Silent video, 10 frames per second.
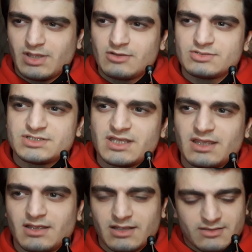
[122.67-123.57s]
cannot
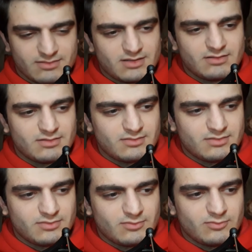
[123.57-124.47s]
say like
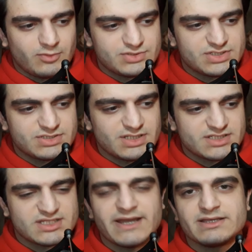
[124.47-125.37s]
what's the
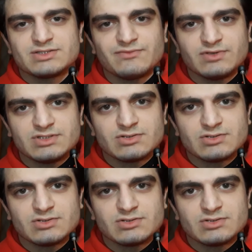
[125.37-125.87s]
size of it